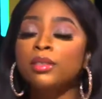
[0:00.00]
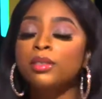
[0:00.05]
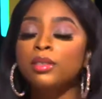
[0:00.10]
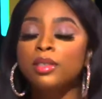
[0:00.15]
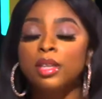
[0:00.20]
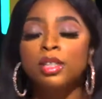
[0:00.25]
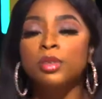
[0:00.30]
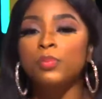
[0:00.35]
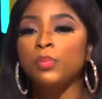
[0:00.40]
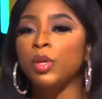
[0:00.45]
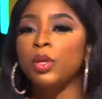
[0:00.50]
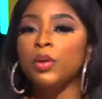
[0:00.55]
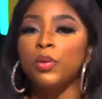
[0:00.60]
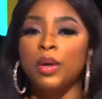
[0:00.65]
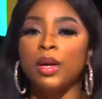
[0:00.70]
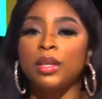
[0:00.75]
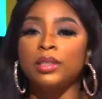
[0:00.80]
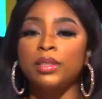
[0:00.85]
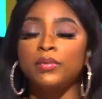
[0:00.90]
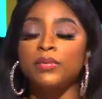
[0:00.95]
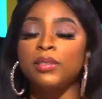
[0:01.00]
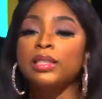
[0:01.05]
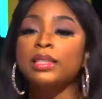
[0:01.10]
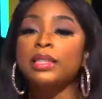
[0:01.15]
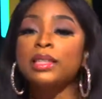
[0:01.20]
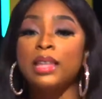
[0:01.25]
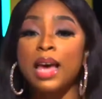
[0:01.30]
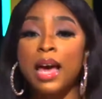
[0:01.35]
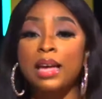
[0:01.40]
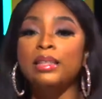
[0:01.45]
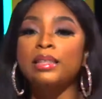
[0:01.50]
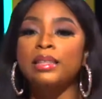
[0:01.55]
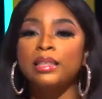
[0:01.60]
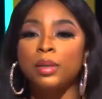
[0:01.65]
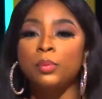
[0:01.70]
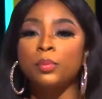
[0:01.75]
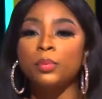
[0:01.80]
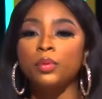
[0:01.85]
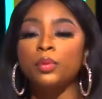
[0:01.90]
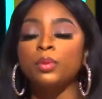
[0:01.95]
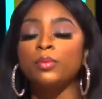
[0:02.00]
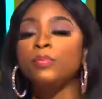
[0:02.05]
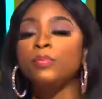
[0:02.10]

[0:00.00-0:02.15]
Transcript: Just be creative. It's mm. that simple.